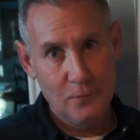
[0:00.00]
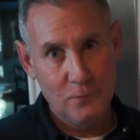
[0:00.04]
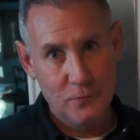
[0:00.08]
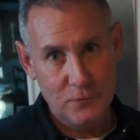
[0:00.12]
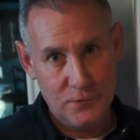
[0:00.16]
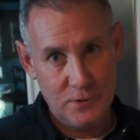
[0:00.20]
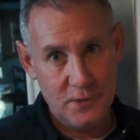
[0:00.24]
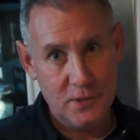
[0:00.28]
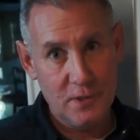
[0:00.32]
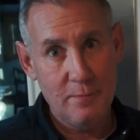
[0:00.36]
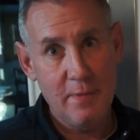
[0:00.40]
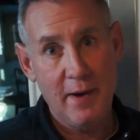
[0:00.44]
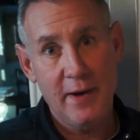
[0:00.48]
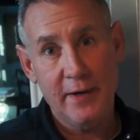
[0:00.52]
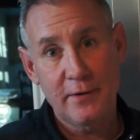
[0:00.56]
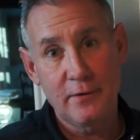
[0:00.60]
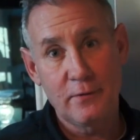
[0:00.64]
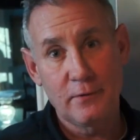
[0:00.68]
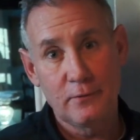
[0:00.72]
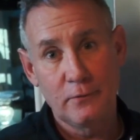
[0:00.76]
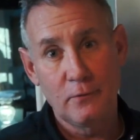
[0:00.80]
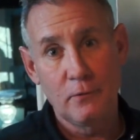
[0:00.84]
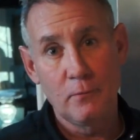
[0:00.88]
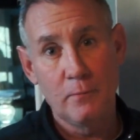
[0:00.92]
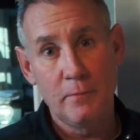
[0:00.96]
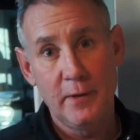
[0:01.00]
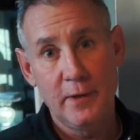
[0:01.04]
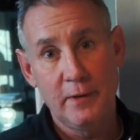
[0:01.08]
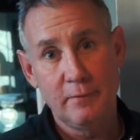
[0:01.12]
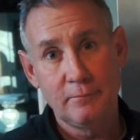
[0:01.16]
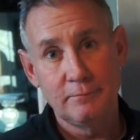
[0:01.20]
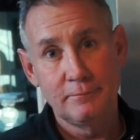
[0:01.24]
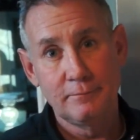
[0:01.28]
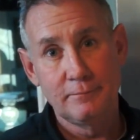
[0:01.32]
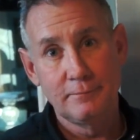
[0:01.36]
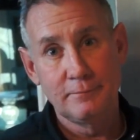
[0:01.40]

We'll see you back here in a little bit.